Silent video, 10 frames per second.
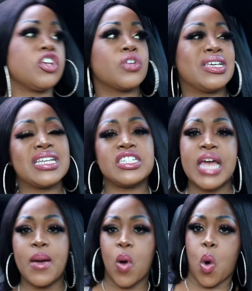So he said,
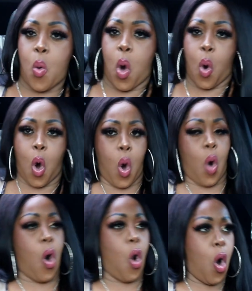yeah, what, what, what,
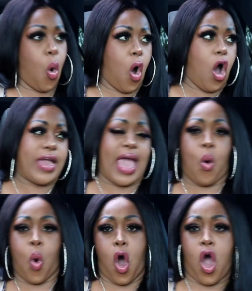what, what, what, yeah,
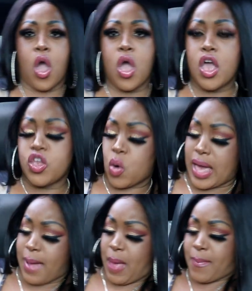what? You'll
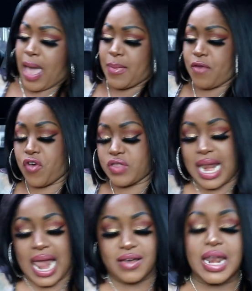keep my baby for the
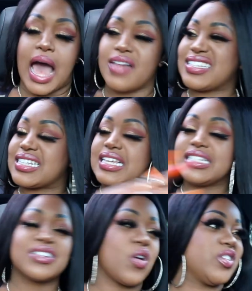Like this,
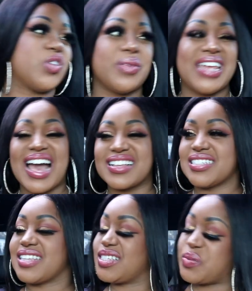he's got so many
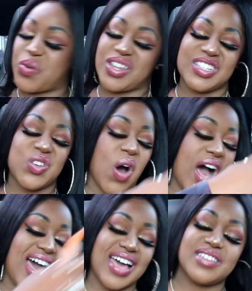accents at this point. He's
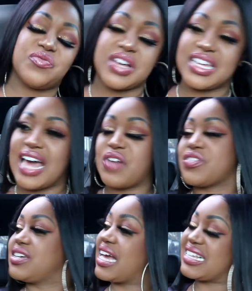got a fucking
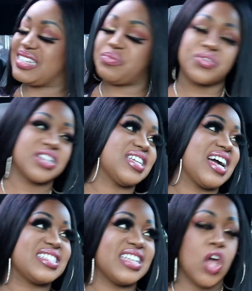African accent, British
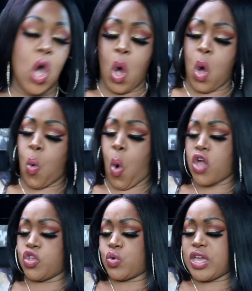accent.
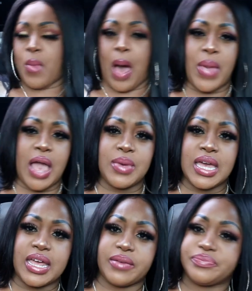What, you'll keep my baby
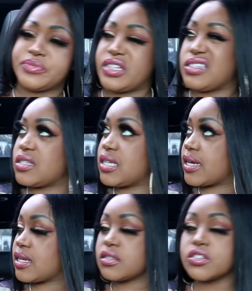in it?
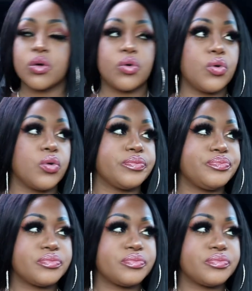Dickhead, so cool.